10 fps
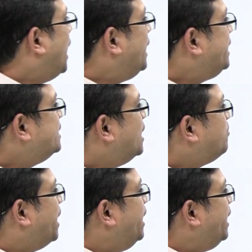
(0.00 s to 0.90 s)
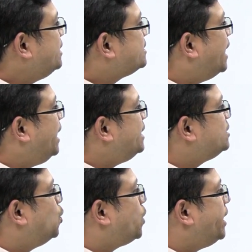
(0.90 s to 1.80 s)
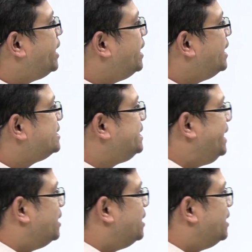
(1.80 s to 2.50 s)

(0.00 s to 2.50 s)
Antigen binding site is located at C